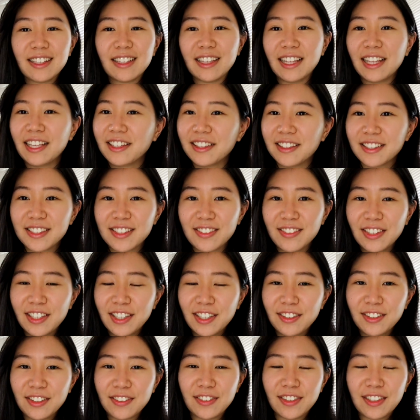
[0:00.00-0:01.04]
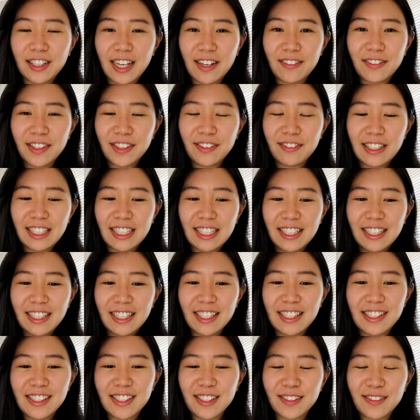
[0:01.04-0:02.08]
Like this video if you haven't already,
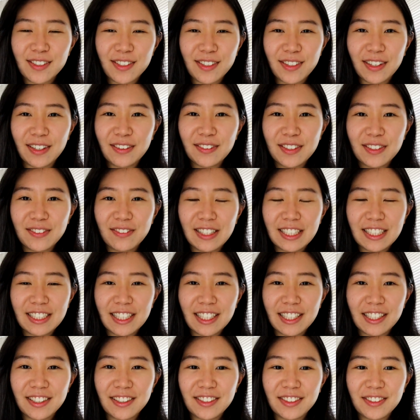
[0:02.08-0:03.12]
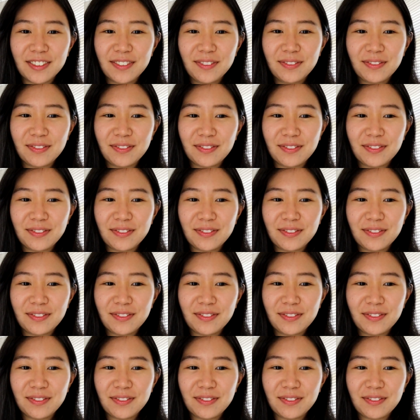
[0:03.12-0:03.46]
and subscribe to my channel